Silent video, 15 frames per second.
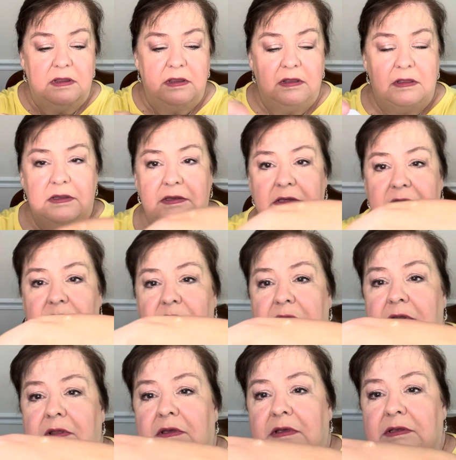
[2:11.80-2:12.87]
This is what it
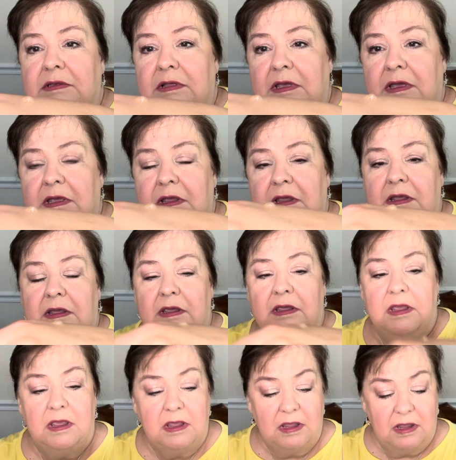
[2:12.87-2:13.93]
looks like.
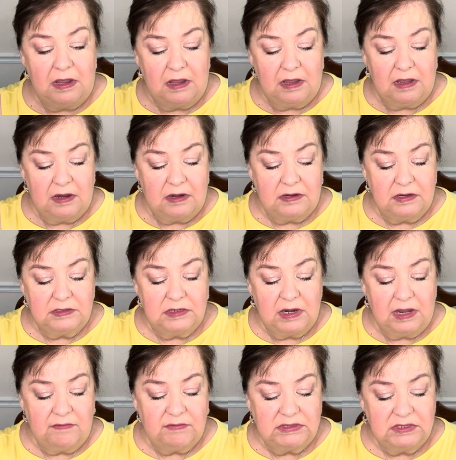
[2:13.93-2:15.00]
And it doesn't
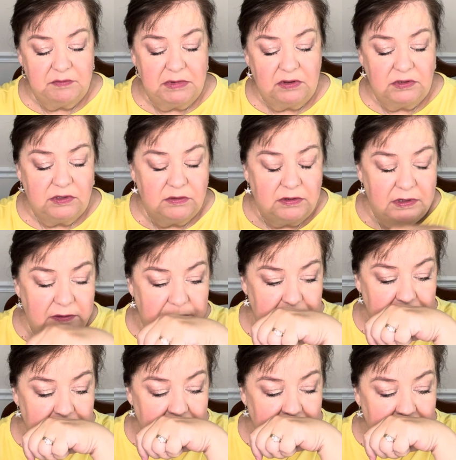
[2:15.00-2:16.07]
have a smell to it
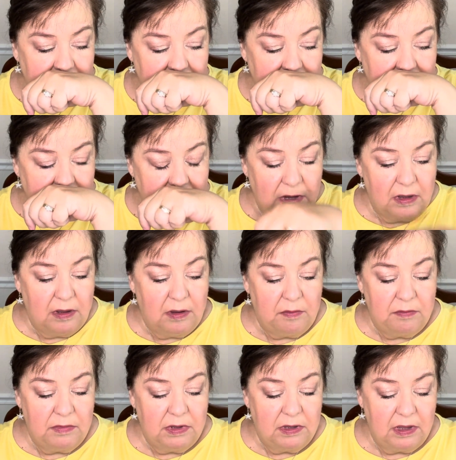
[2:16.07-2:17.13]

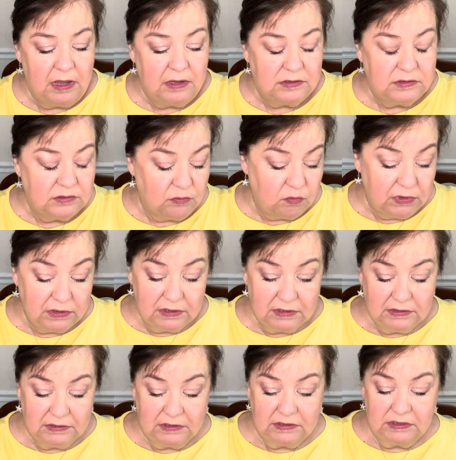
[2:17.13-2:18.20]
um, and so what
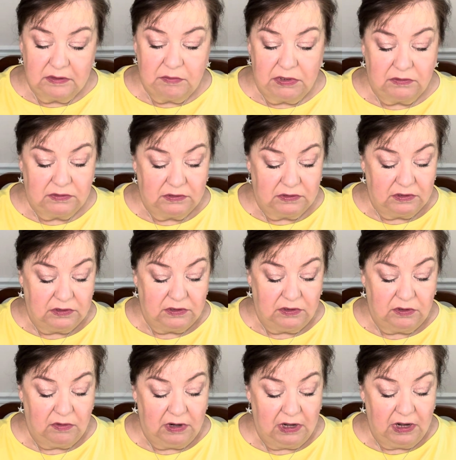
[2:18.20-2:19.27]
this is supposed to
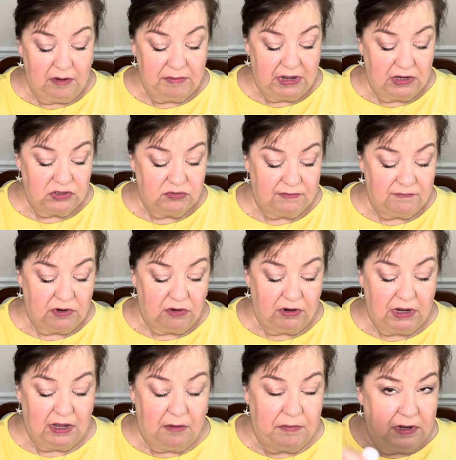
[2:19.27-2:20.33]
do, and I'm actually very
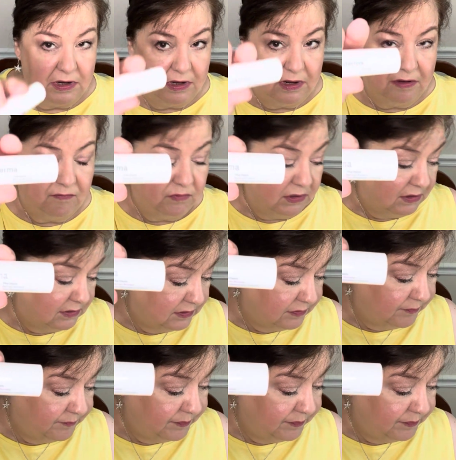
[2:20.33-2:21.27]
happy to have this.